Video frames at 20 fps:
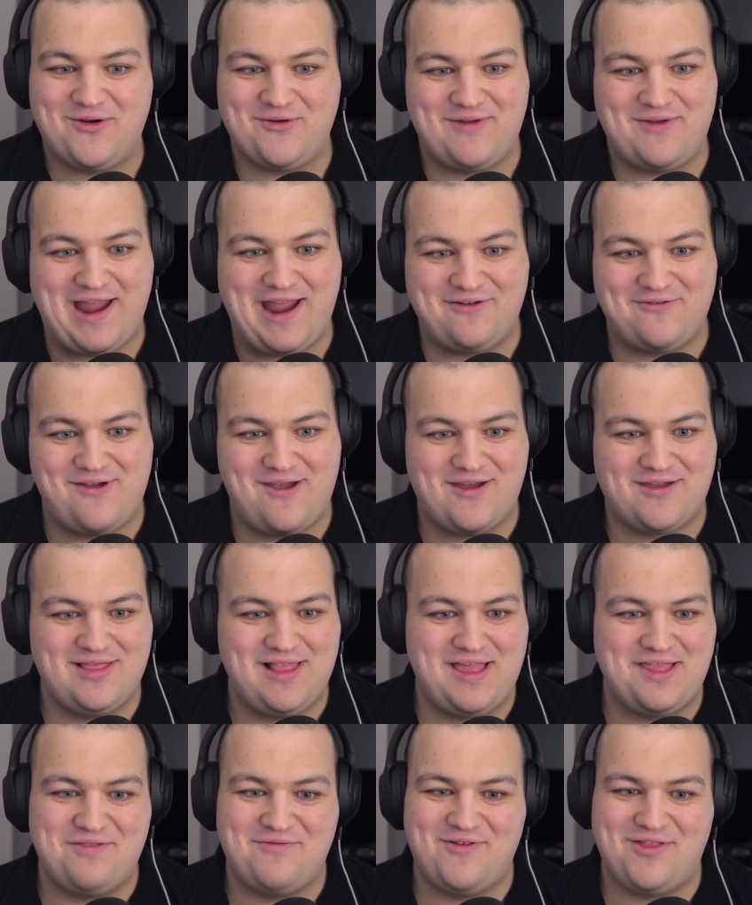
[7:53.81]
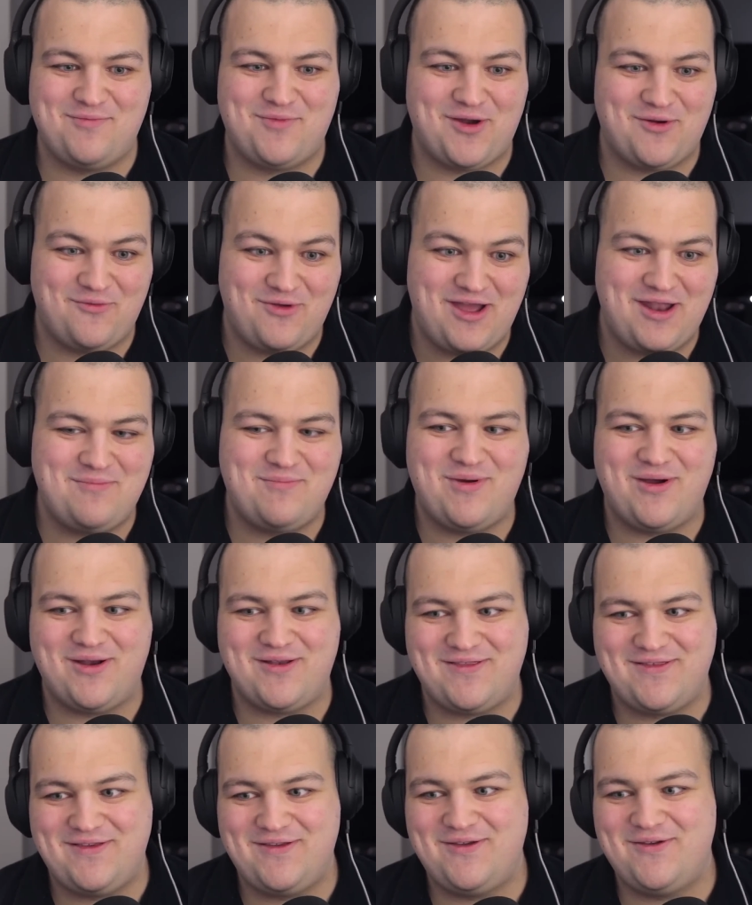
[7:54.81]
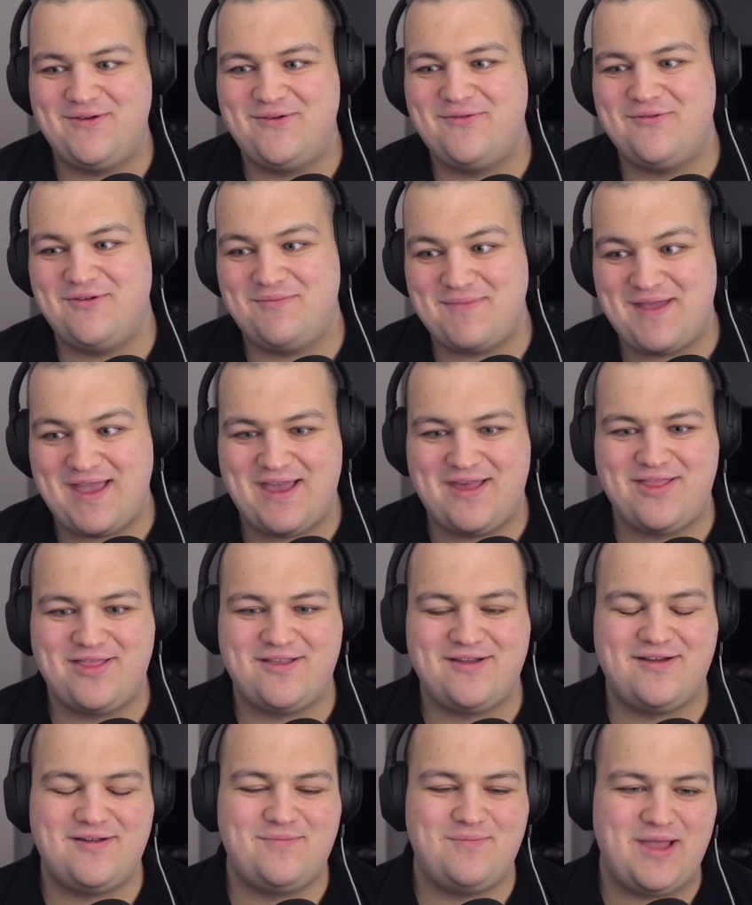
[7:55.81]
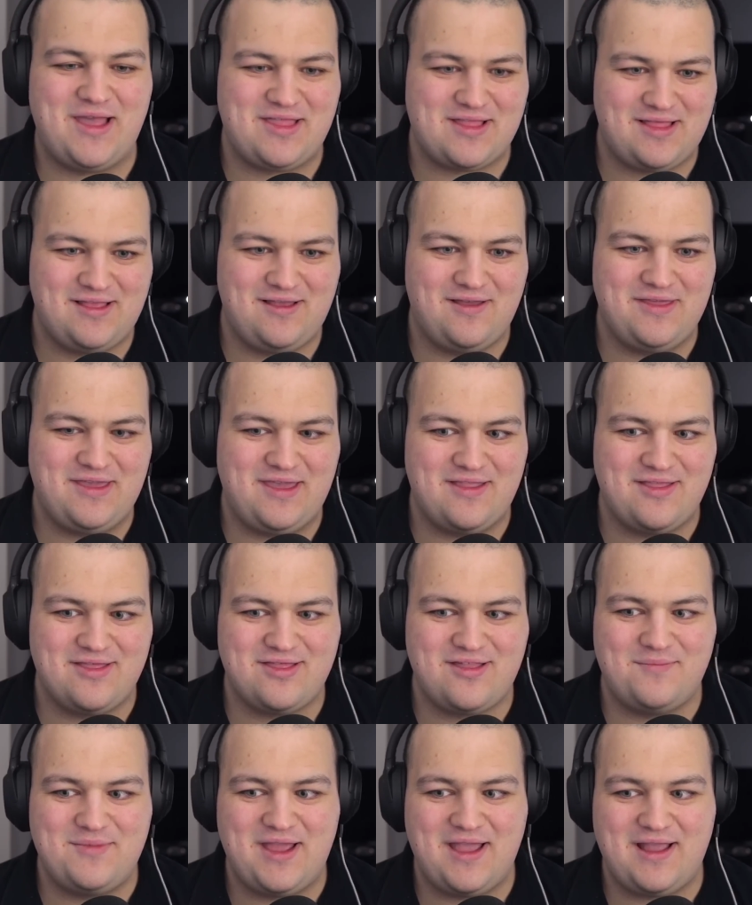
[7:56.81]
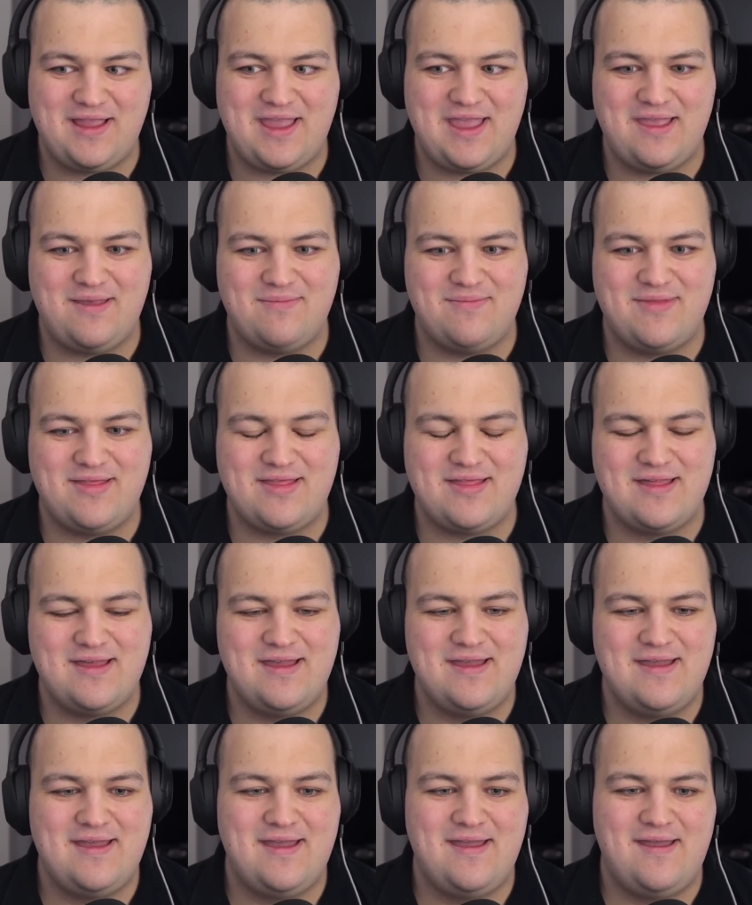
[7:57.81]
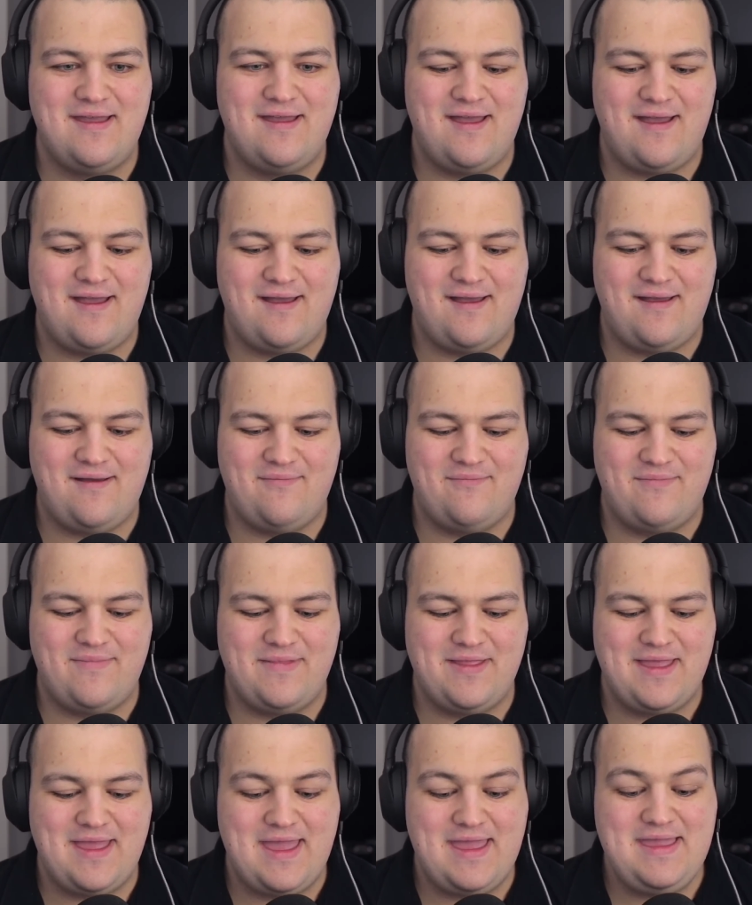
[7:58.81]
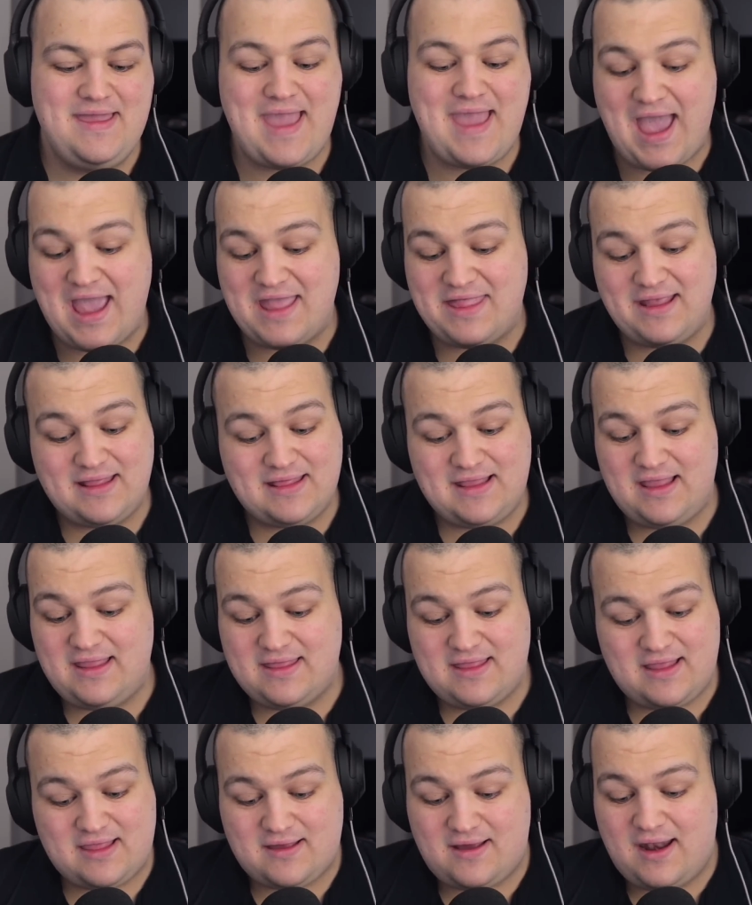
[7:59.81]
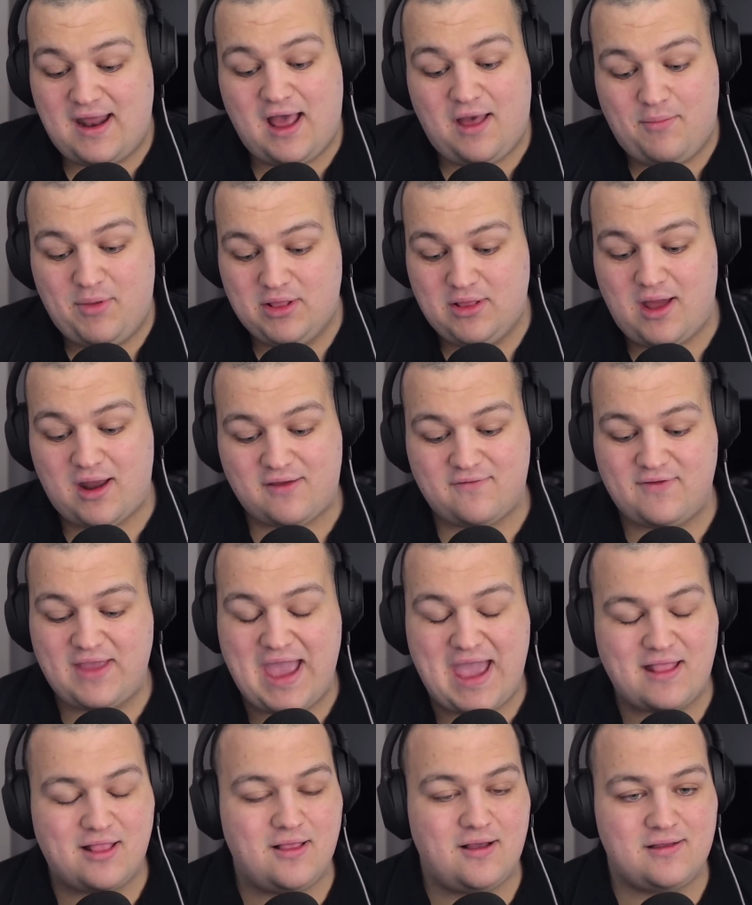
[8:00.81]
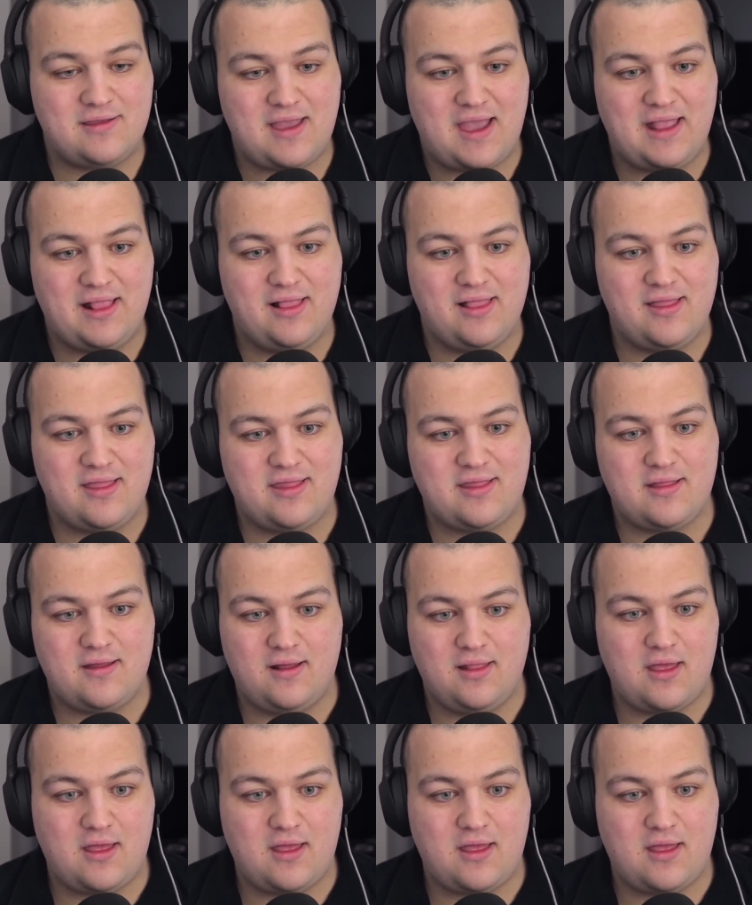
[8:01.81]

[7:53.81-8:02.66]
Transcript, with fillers: of War Ragnarok, Last of Us Part 1, Part 2, Remastered, basically all the Insomniac games. Um, yeah, I think the, this could help a lot of catalog titles,